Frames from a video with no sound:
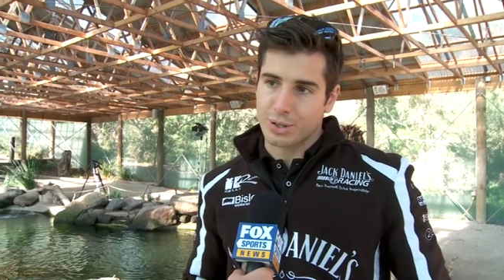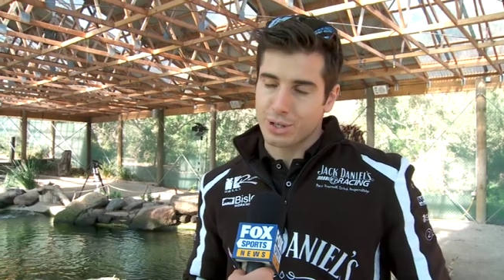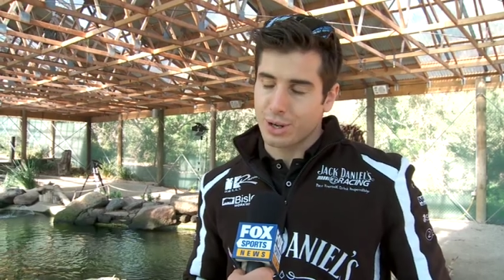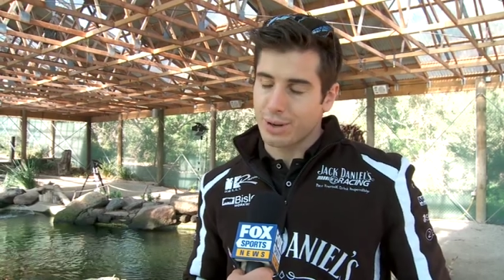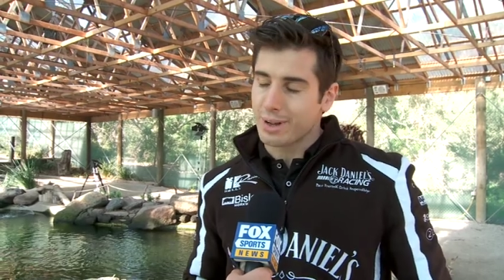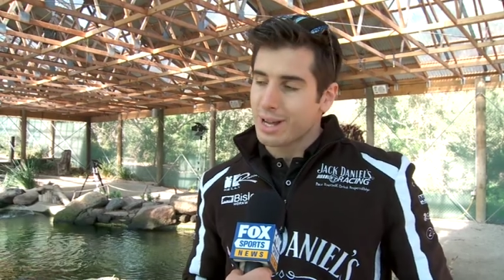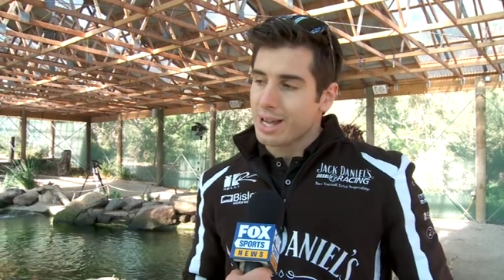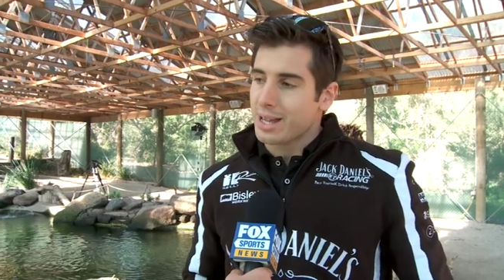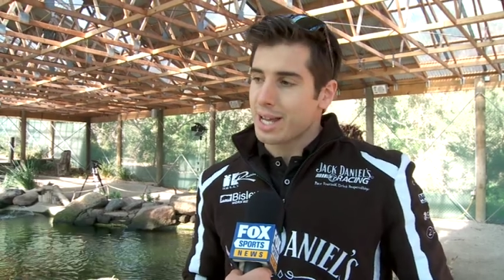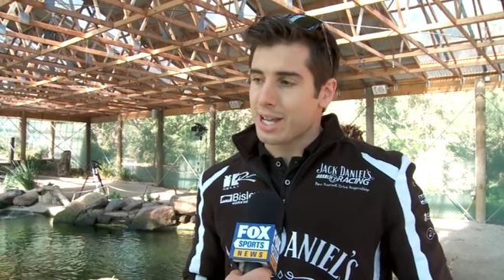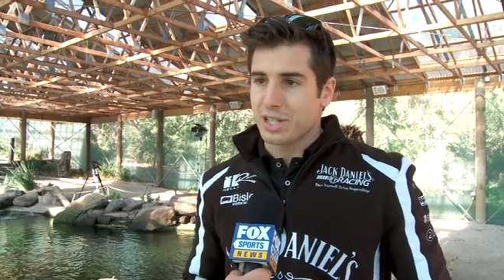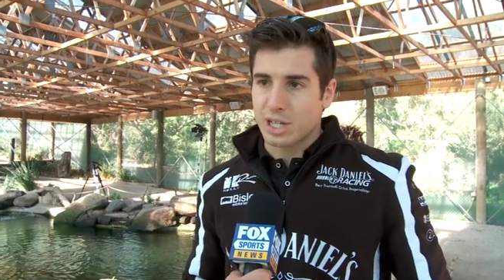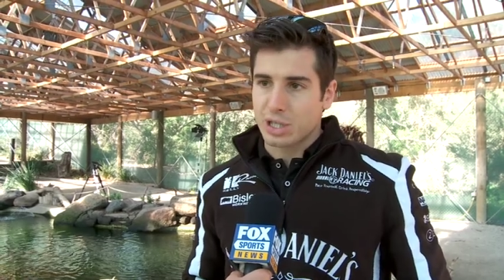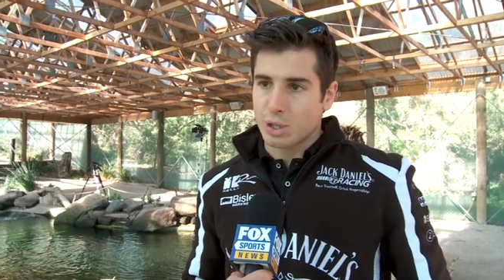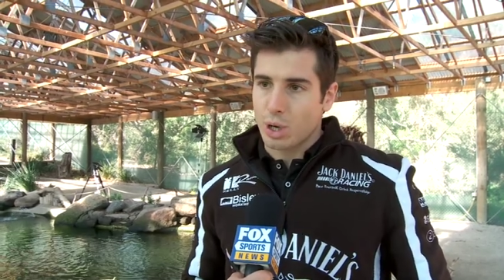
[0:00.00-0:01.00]
So
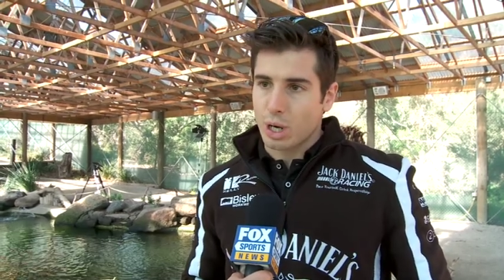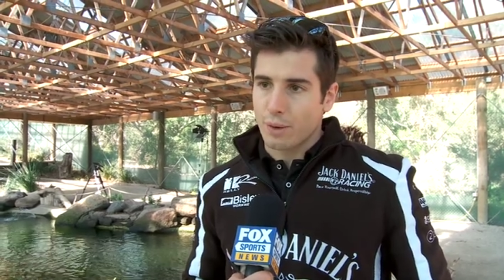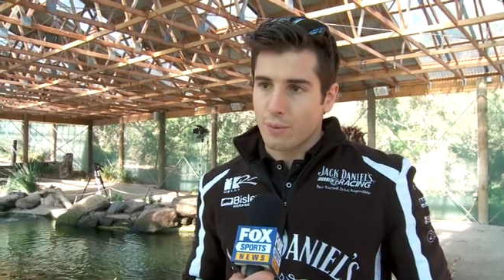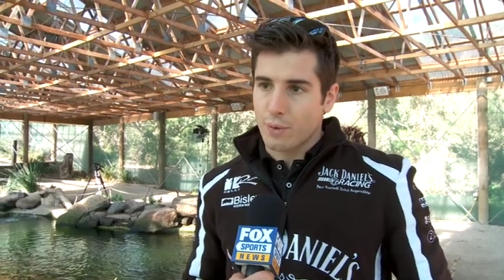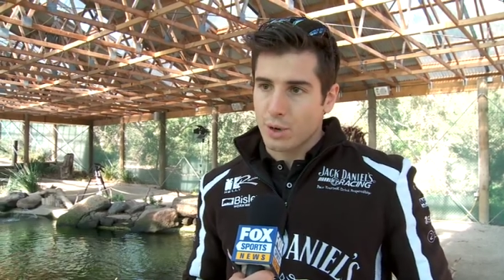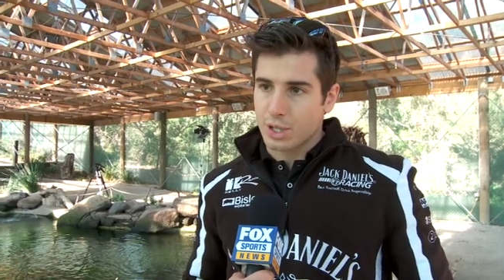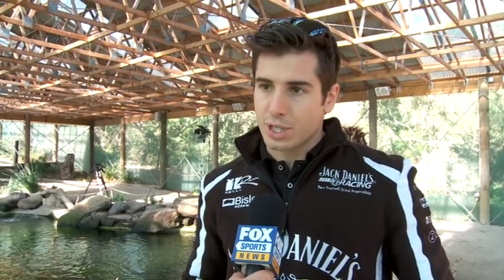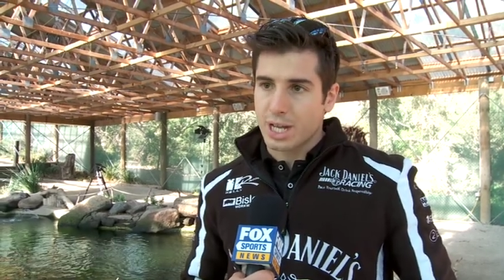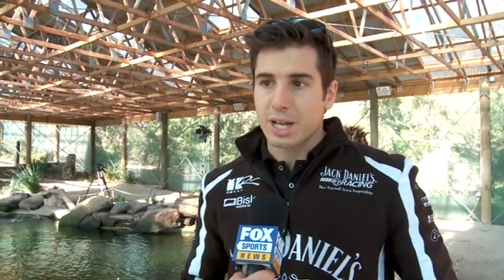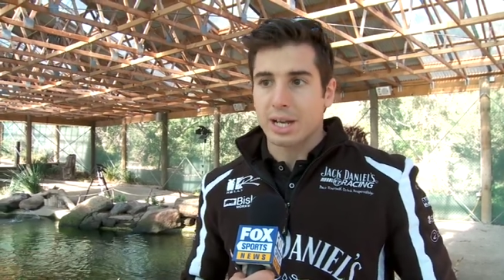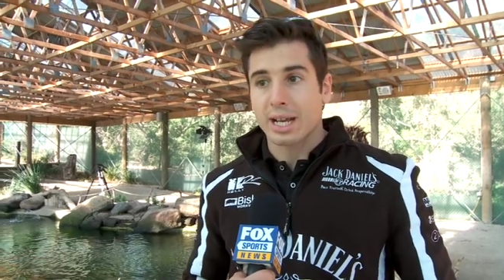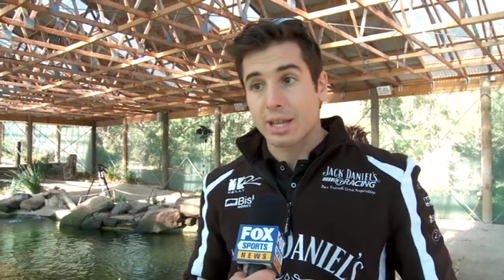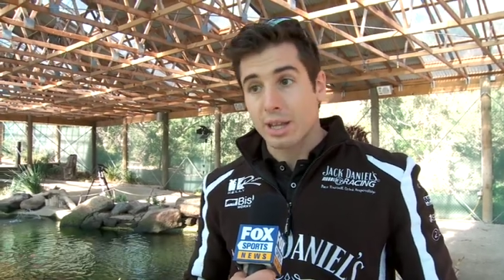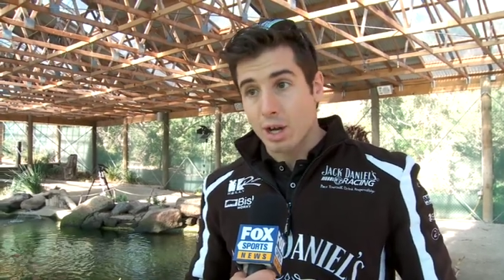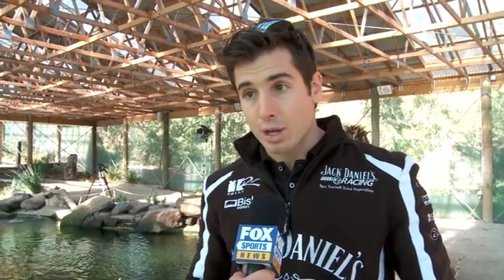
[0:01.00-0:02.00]
that's exciting for us. Start
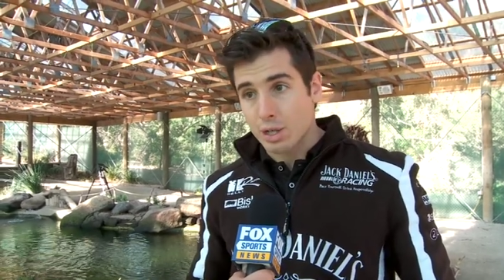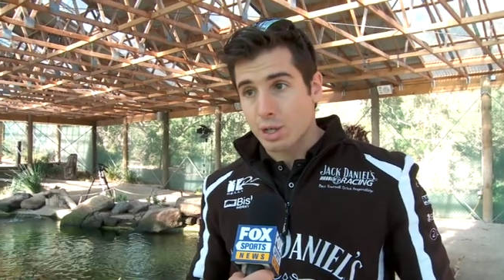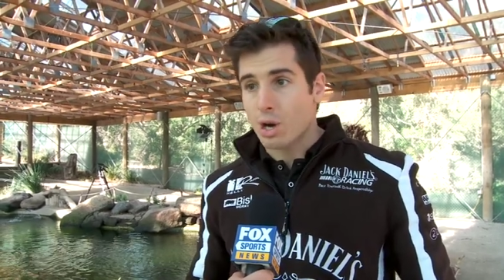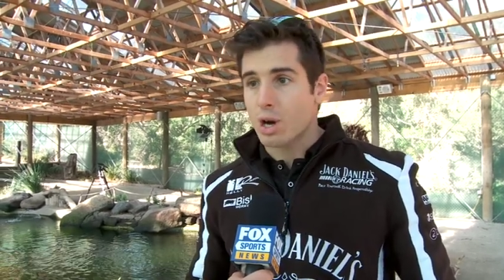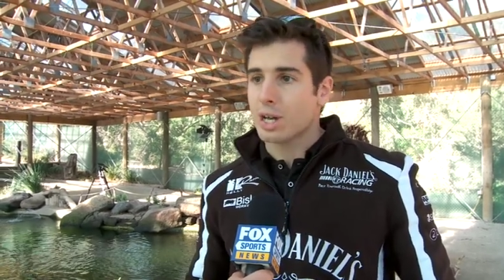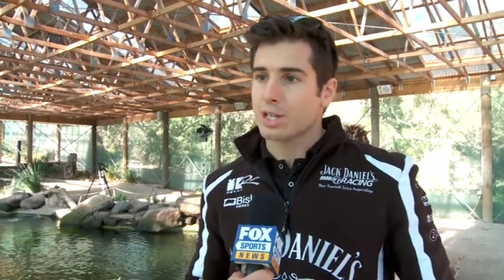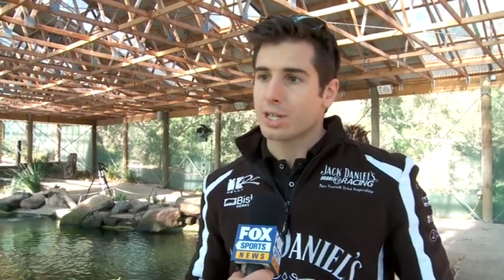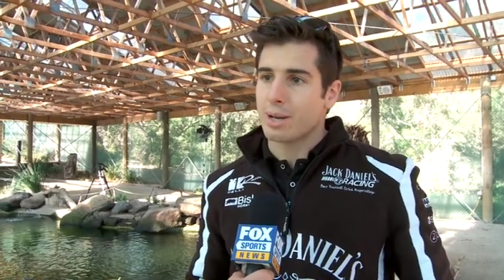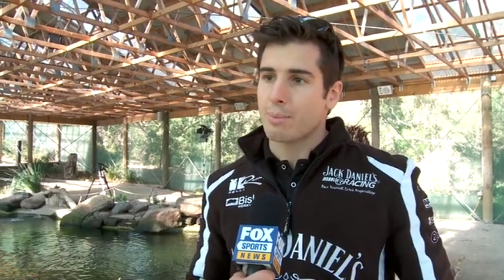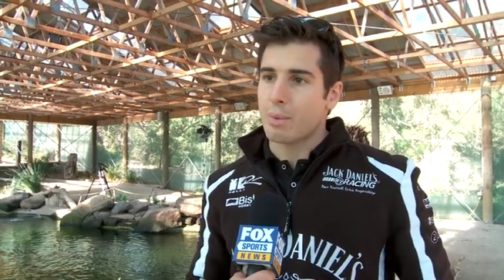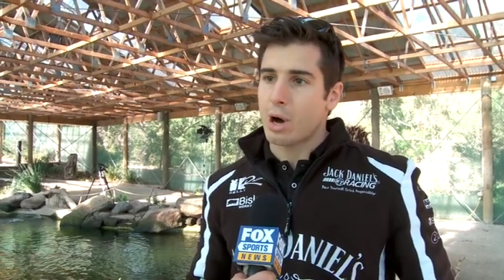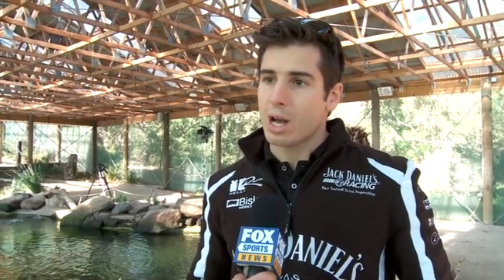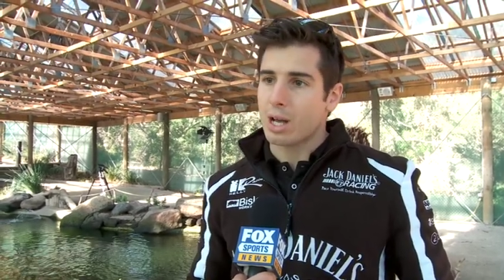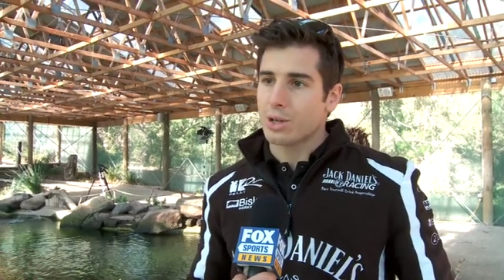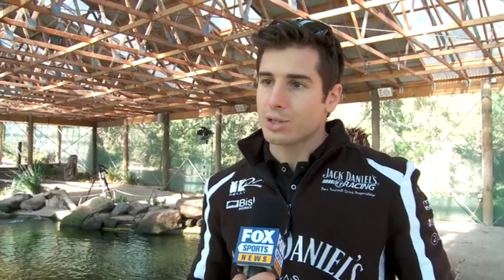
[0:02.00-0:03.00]
to get those guys some
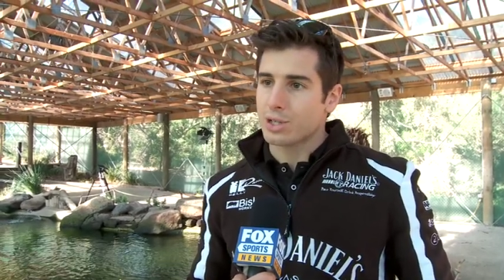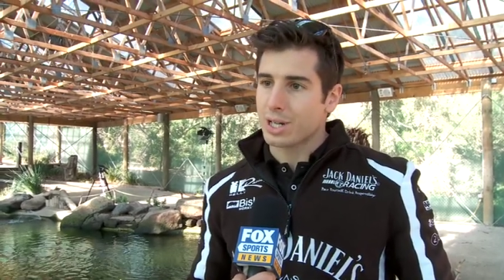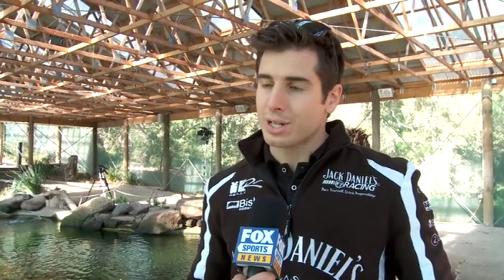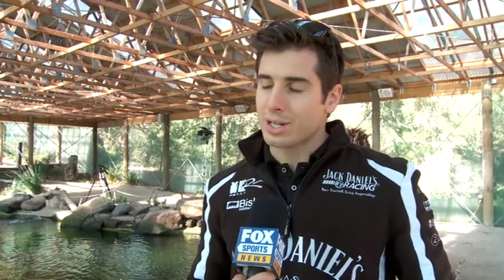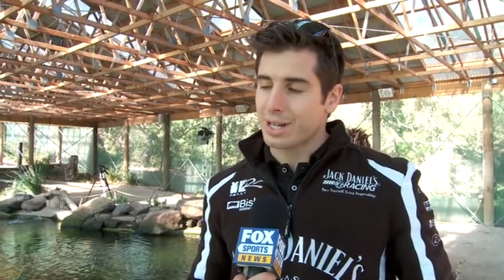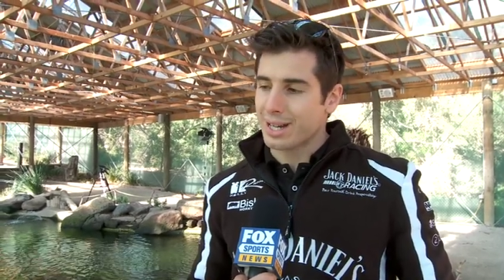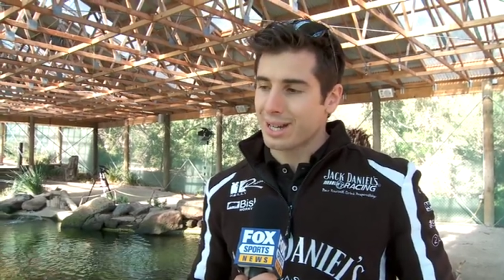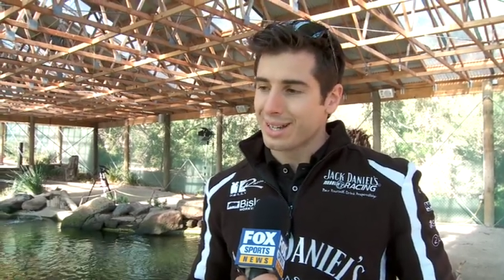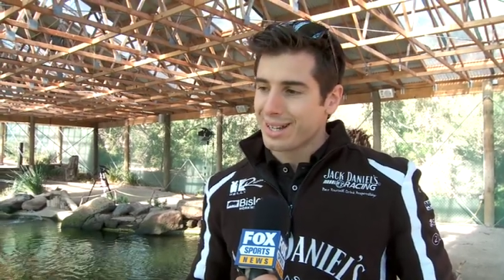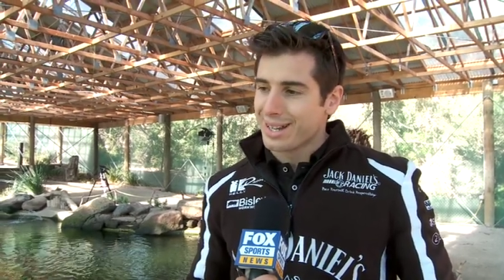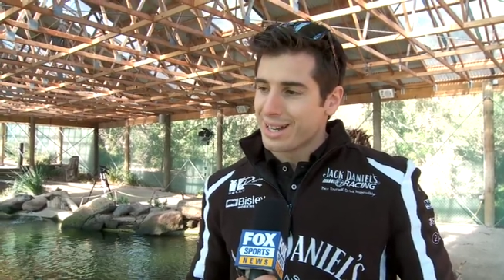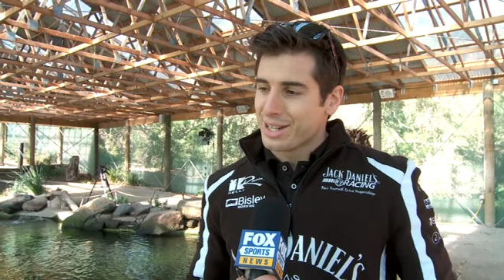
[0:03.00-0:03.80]
miles and uh,